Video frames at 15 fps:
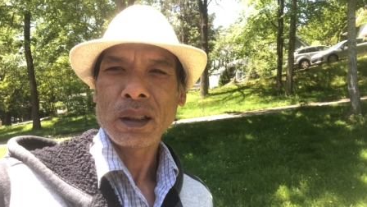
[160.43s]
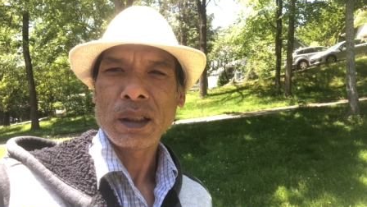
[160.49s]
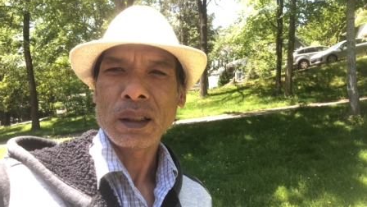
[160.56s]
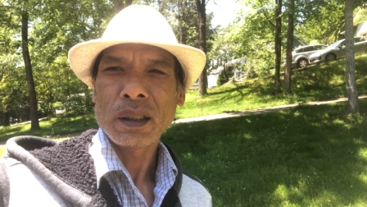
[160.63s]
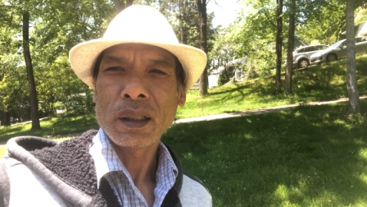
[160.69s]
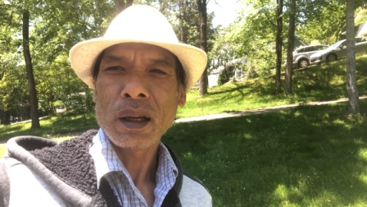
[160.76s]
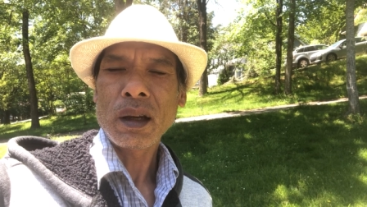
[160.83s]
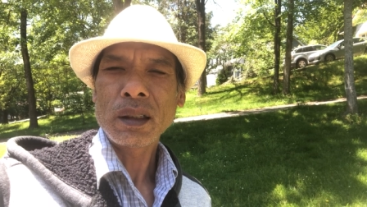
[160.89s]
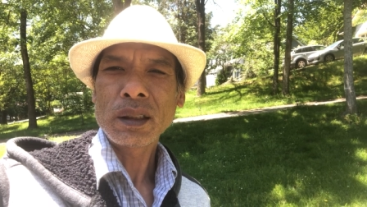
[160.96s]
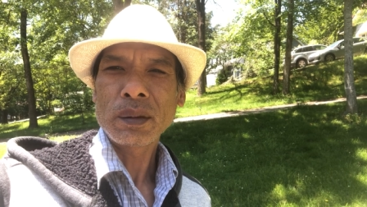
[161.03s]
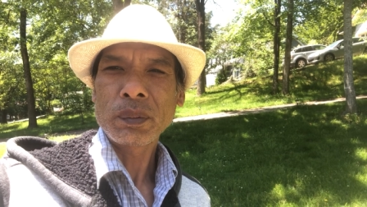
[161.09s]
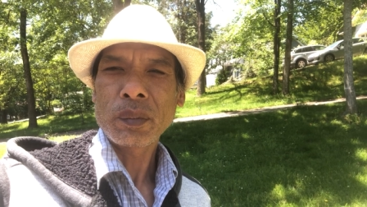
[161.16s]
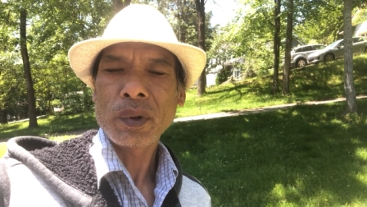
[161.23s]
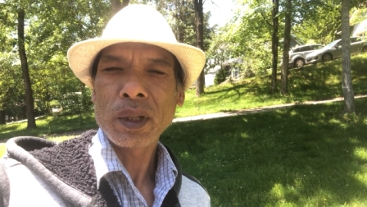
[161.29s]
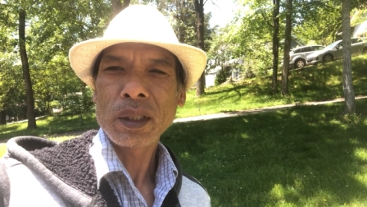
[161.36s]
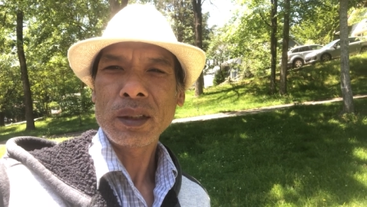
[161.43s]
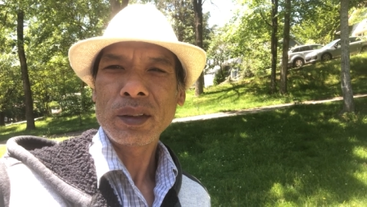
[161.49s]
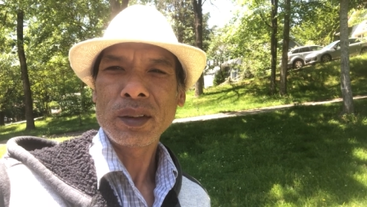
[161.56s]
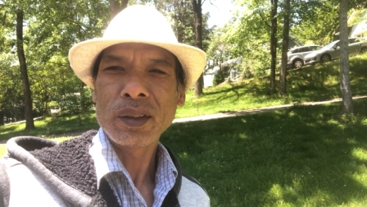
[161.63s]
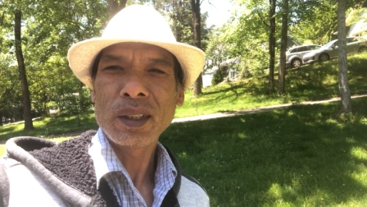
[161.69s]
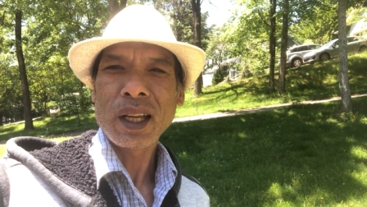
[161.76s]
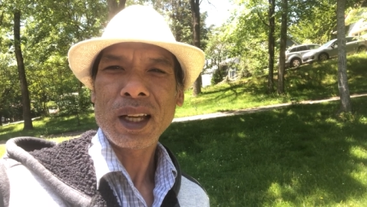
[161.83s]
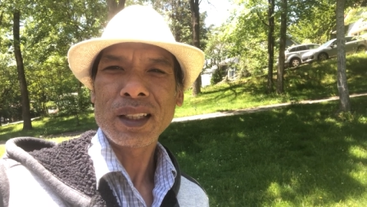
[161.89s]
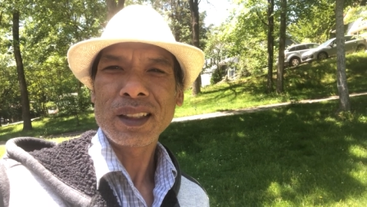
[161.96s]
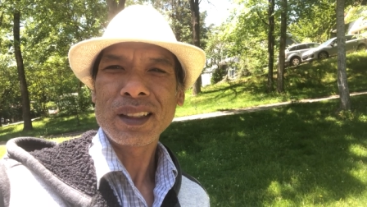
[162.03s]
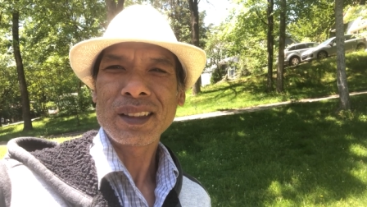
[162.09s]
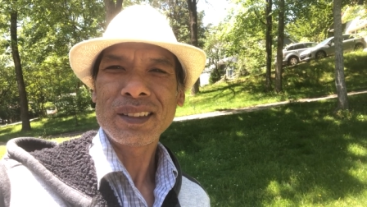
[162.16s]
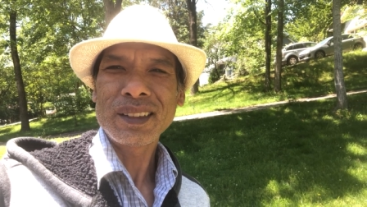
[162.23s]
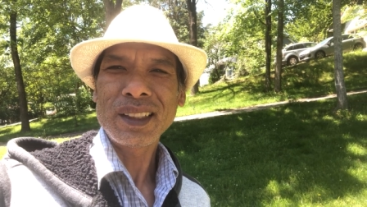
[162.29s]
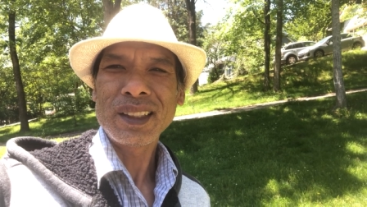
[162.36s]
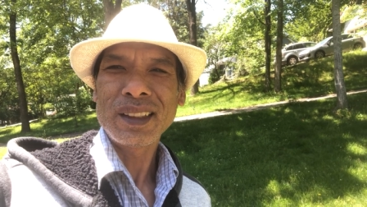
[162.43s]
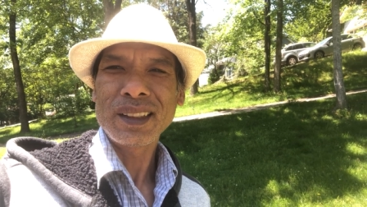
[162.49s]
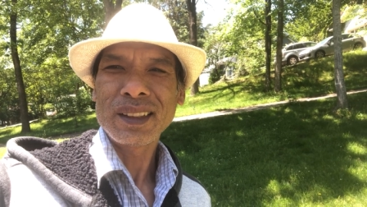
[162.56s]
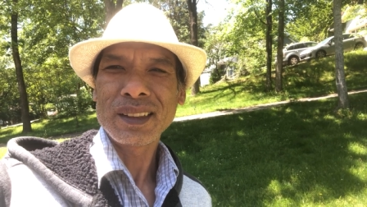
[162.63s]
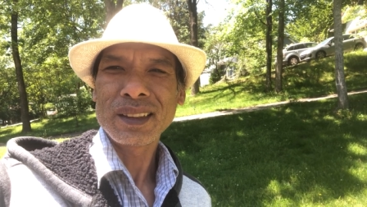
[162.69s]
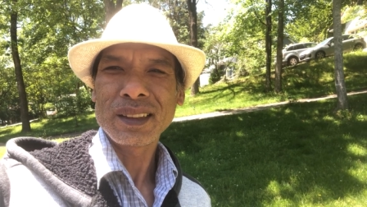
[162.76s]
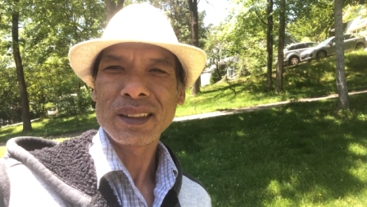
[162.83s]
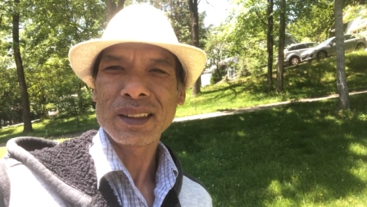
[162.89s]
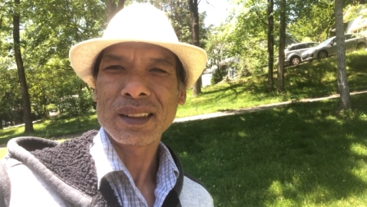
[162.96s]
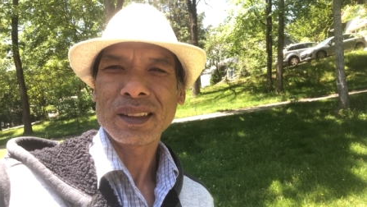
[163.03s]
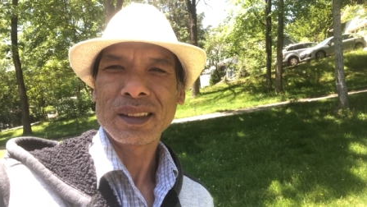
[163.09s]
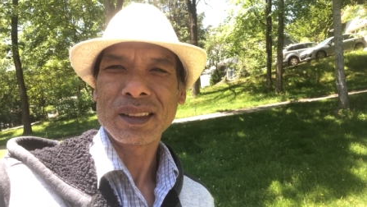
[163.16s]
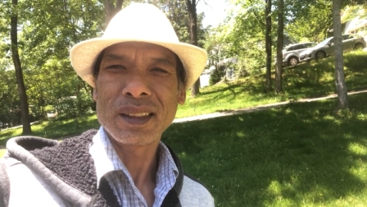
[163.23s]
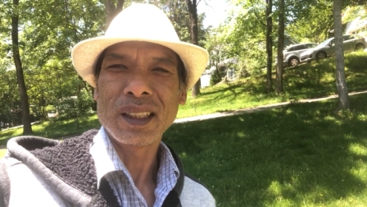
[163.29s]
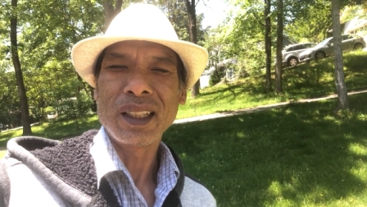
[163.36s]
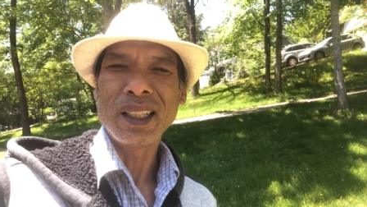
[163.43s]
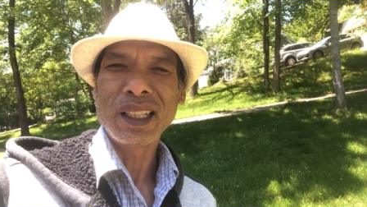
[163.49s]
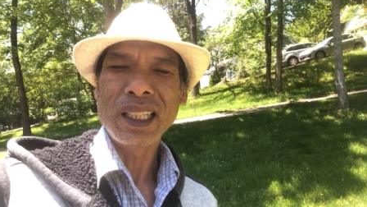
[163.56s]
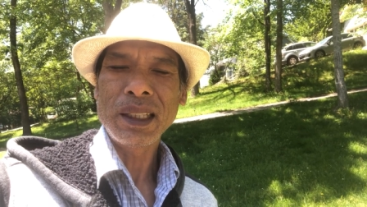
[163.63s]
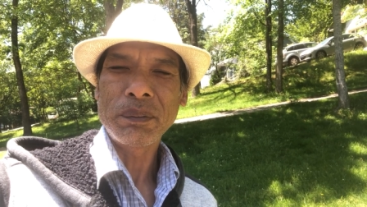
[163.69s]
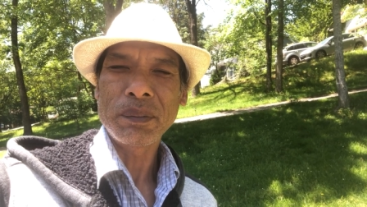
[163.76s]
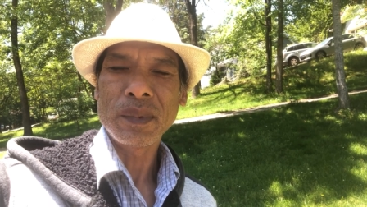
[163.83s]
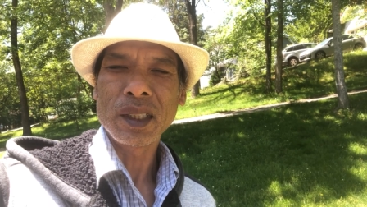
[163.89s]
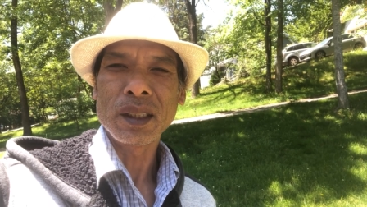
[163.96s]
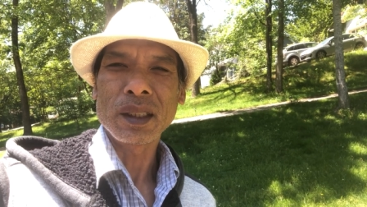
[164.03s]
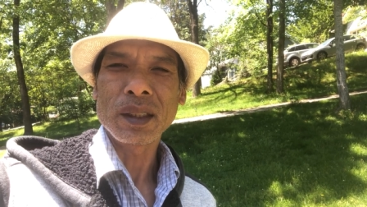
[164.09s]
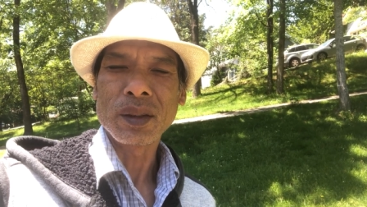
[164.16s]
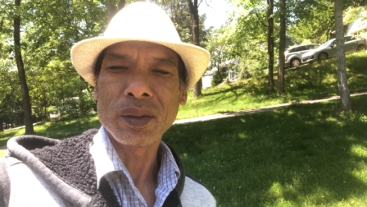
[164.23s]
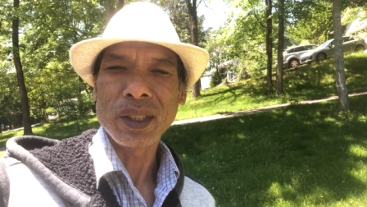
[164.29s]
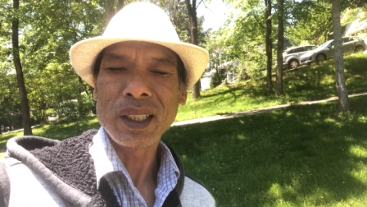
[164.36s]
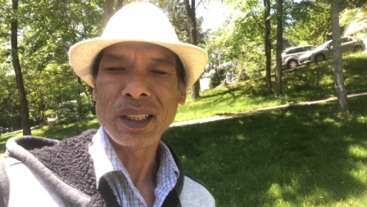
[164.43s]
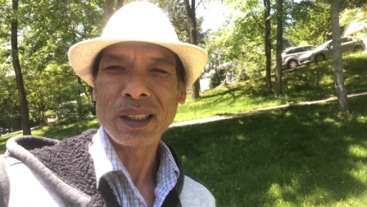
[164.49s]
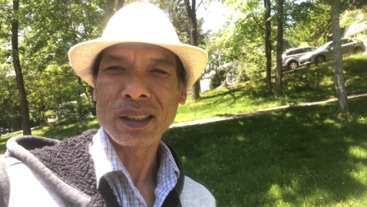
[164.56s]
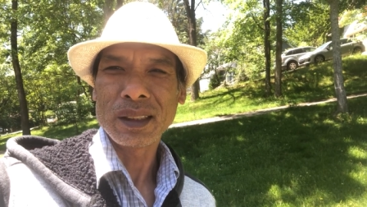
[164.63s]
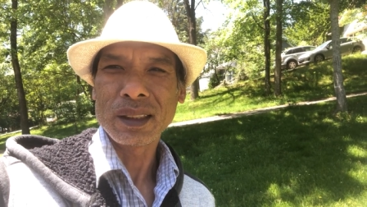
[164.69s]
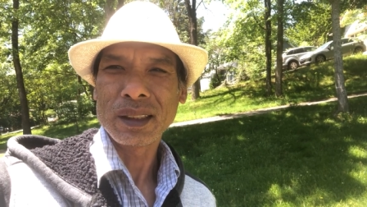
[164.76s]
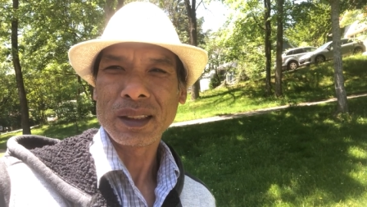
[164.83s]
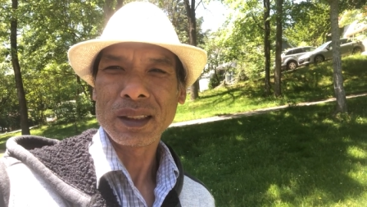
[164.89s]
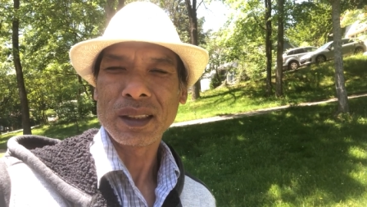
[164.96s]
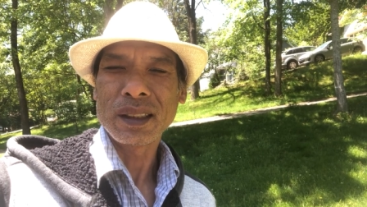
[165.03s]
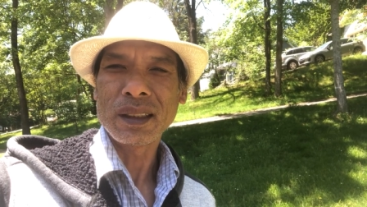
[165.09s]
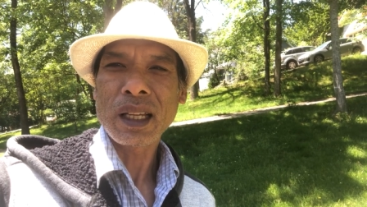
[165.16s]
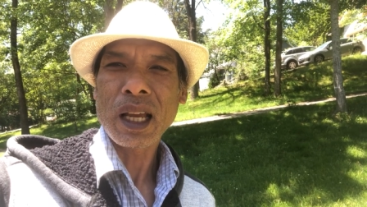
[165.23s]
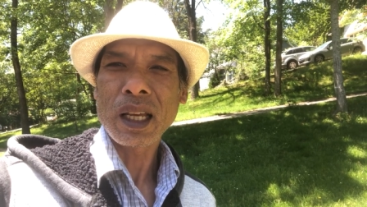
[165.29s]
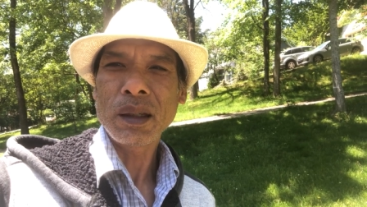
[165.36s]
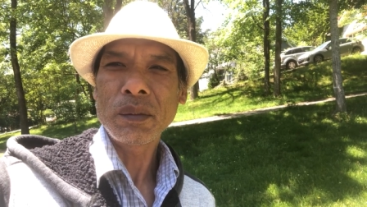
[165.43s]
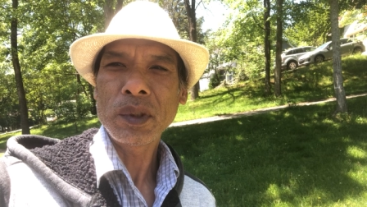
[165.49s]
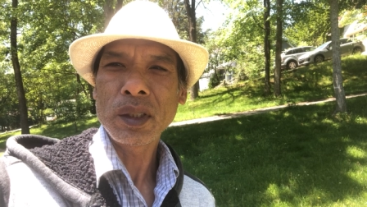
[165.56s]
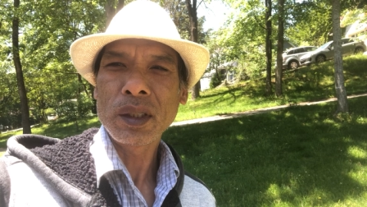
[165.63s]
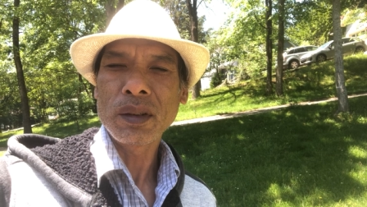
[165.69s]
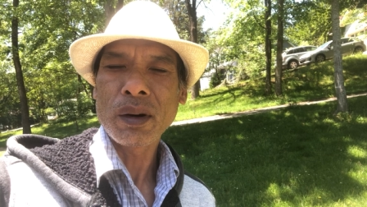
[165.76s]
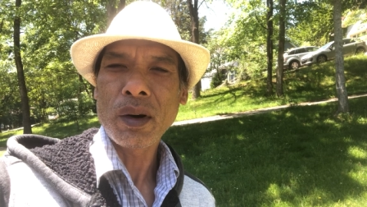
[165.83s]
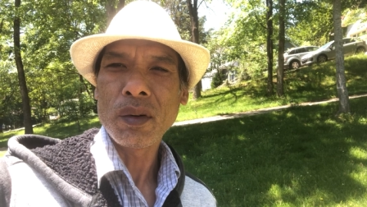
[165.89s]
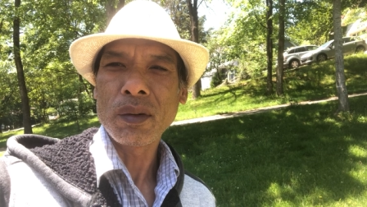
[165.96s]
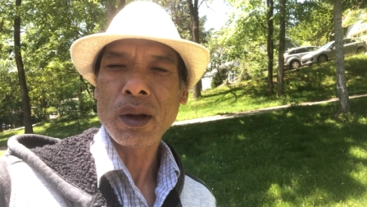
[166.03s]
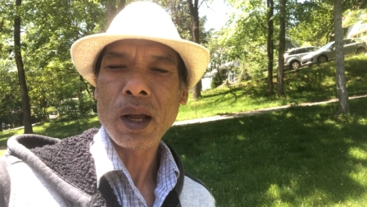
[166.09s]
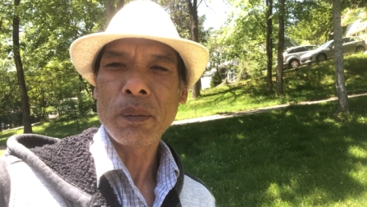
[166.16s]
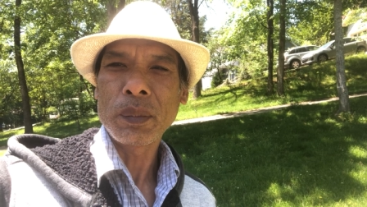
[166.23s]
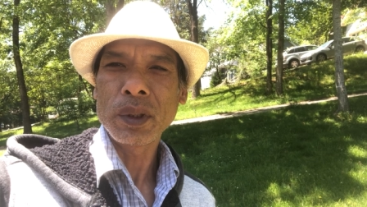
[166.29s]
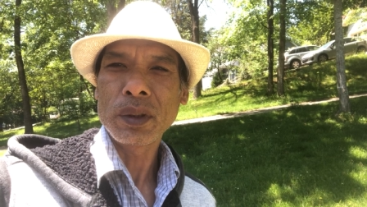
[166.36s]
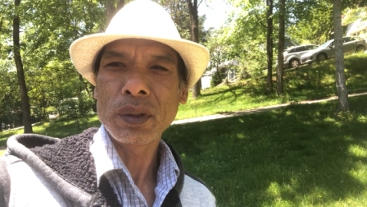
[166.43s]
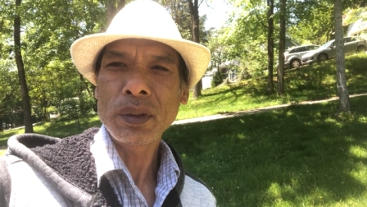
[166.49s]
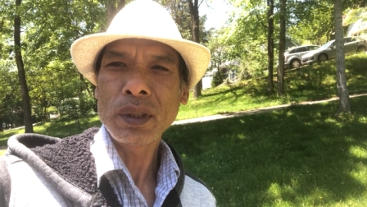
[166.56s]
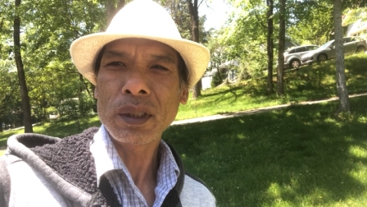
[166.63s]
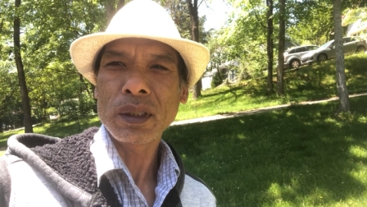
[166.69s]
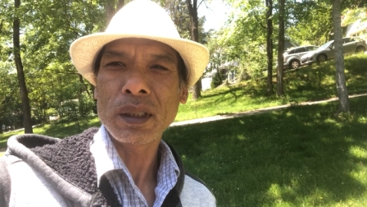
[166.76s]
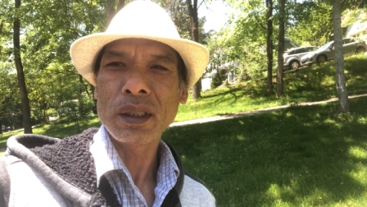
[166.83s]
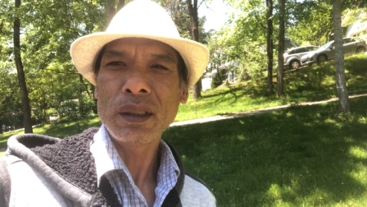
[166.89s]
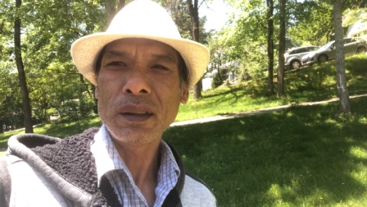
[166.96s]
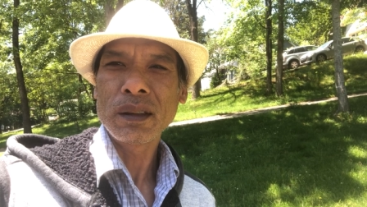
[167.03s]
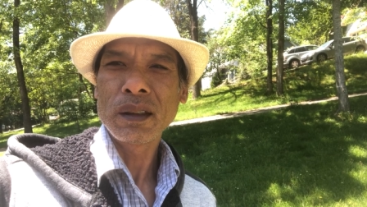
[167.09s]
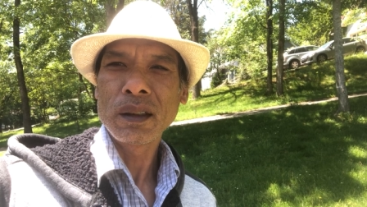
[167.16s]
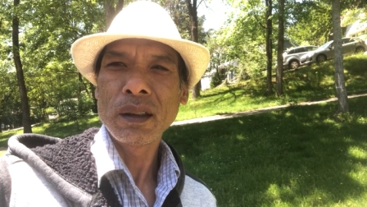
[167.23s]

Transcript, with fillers: And on spring, you guys can see the leaf is green, time to grow, opportunity.